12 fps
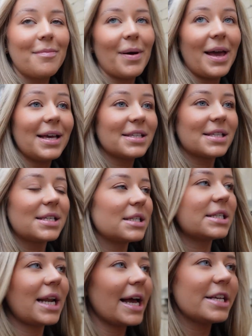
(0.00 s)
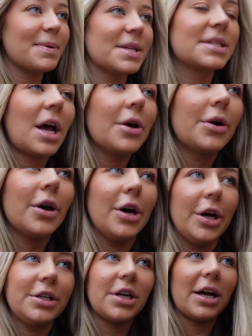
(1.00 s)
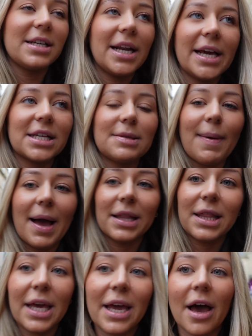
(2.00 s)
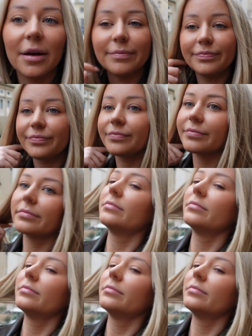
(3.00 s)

But it's today's been so good. I didn't expect the